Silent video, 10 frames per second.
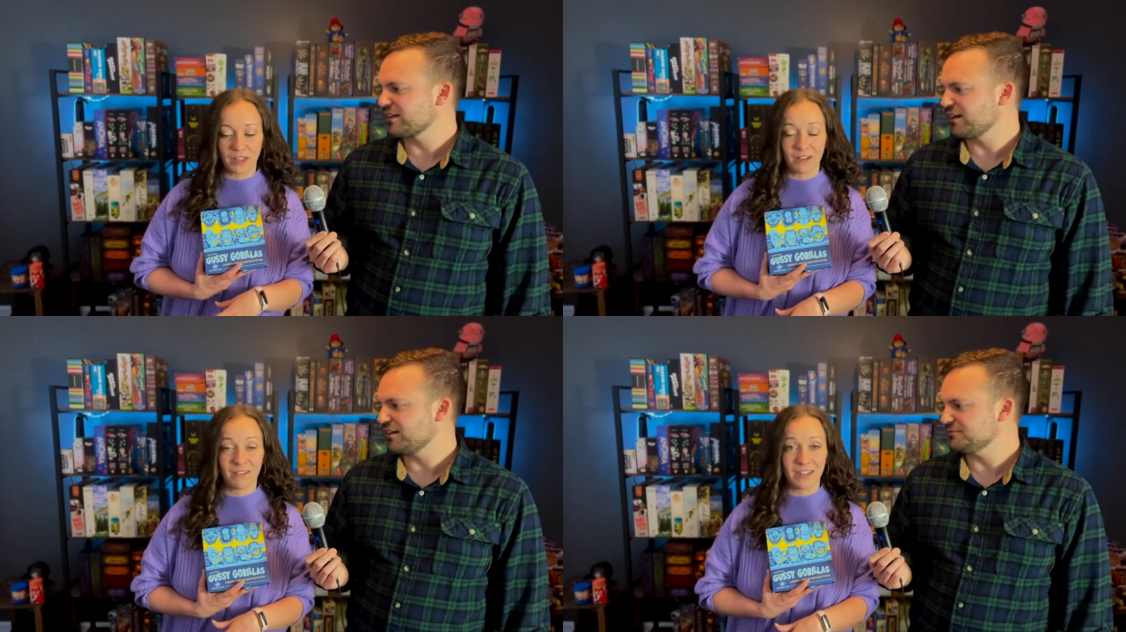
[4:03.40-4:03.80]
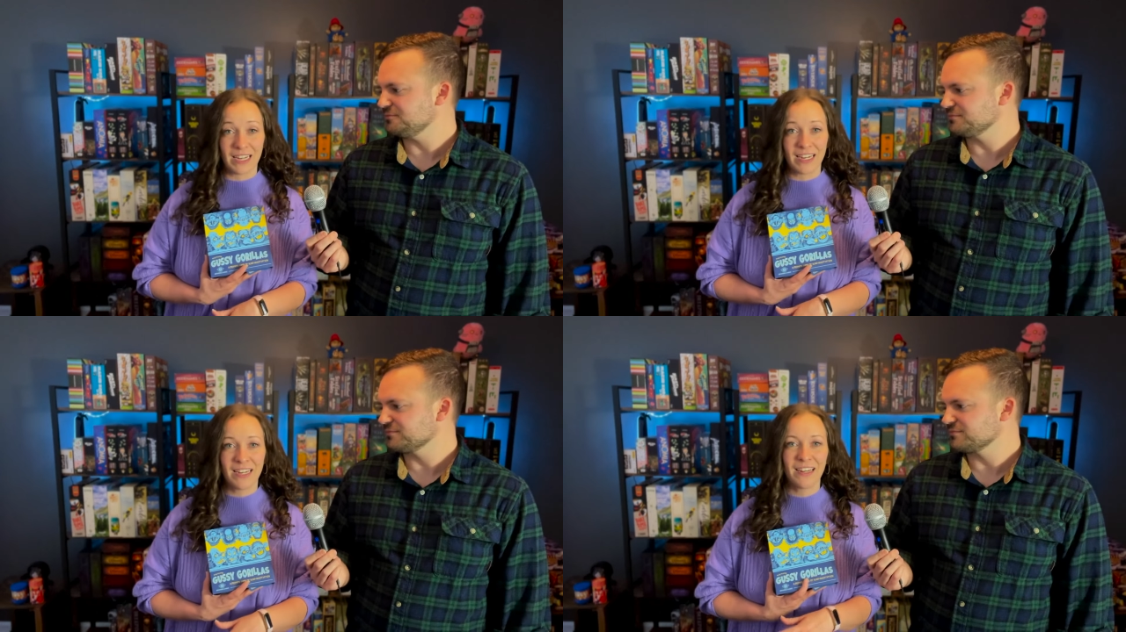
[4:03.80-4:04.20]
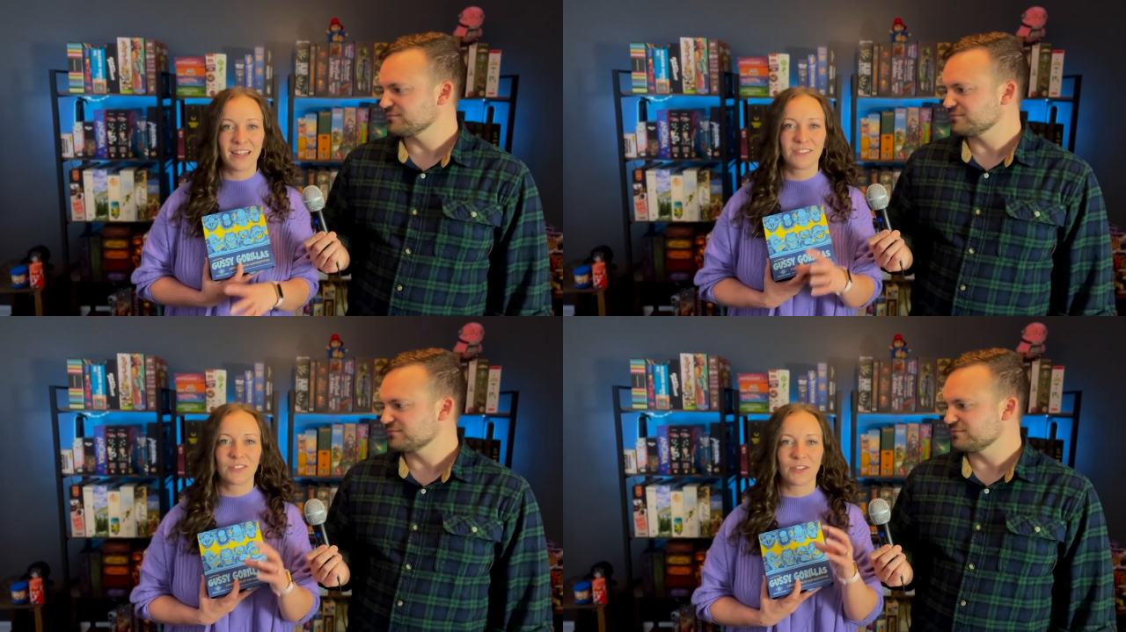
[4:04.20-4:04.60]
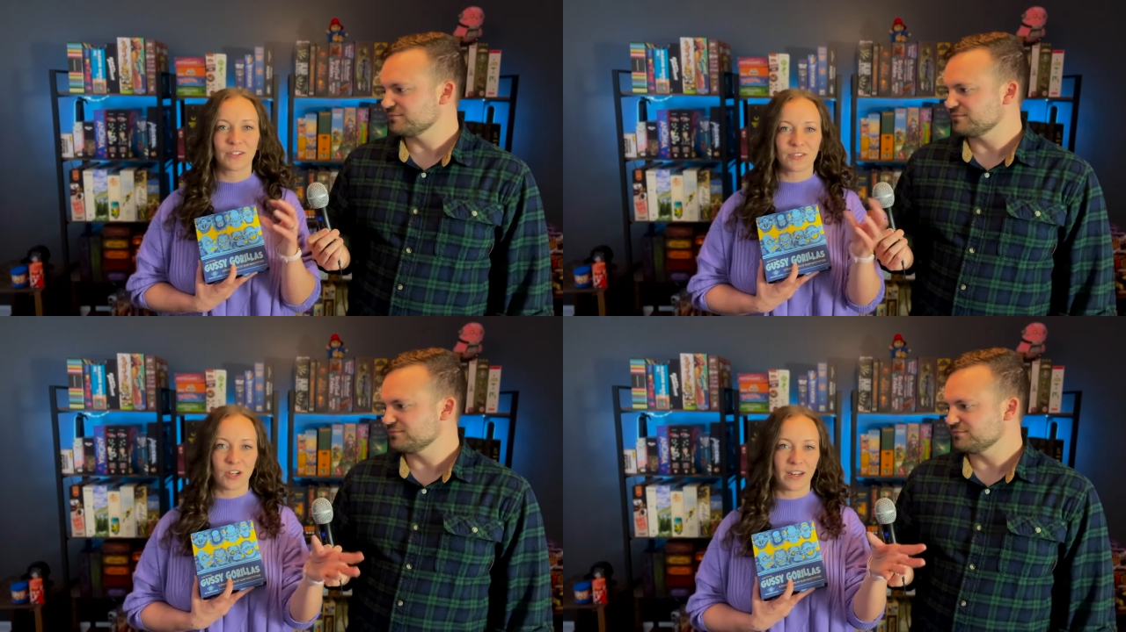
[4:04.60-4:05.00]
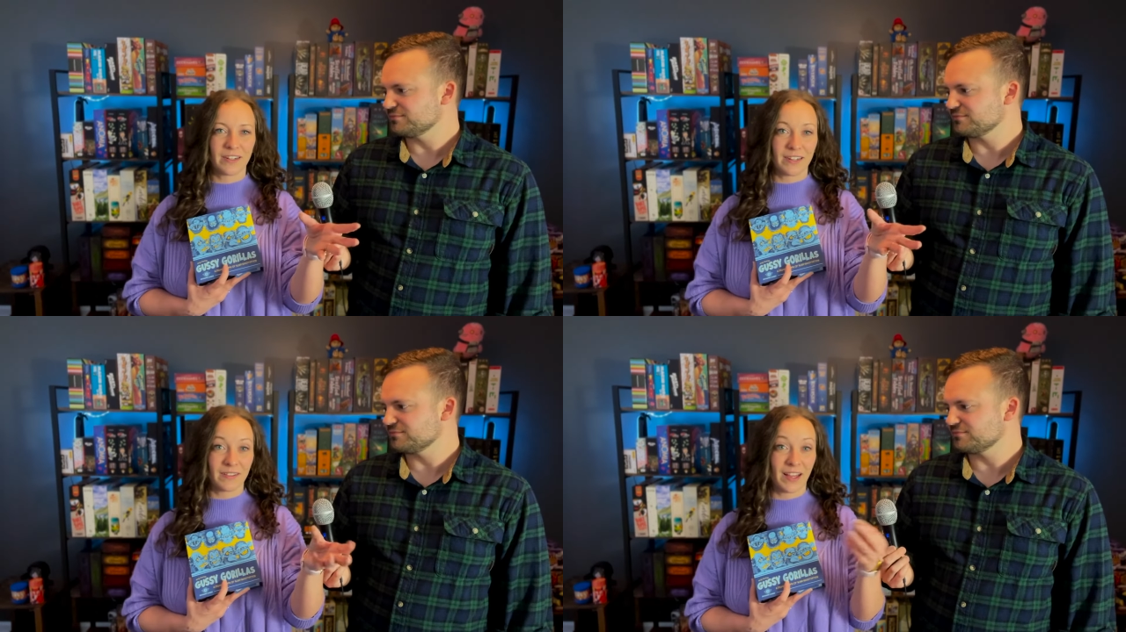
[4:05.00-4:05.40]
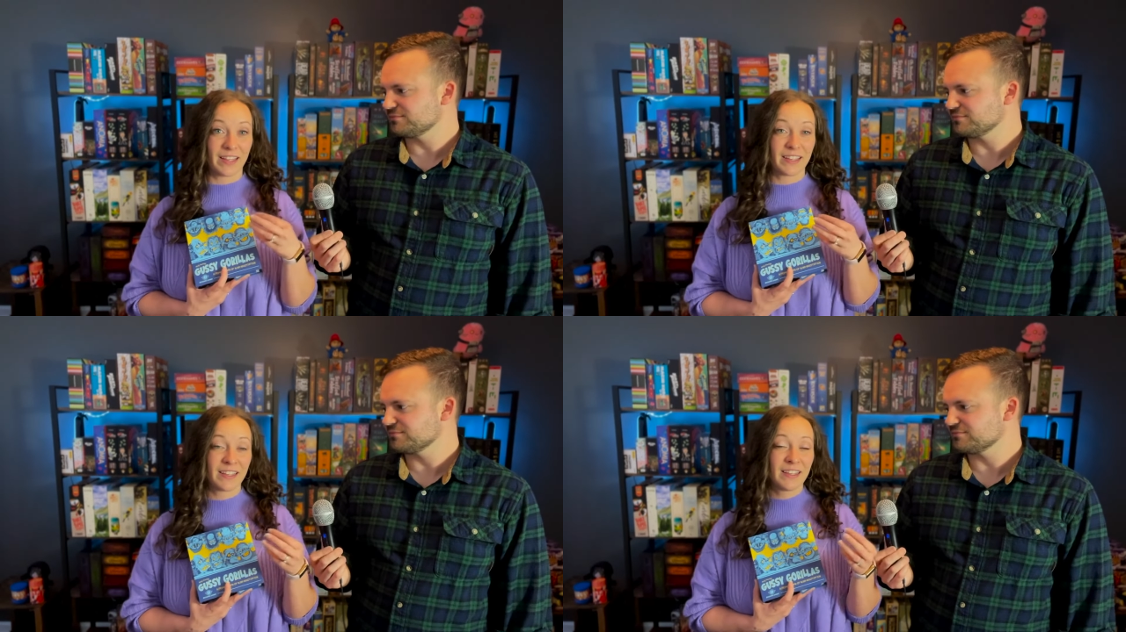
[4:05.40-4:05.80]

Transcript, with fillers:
Speaker 1: you need. And so you're trying to like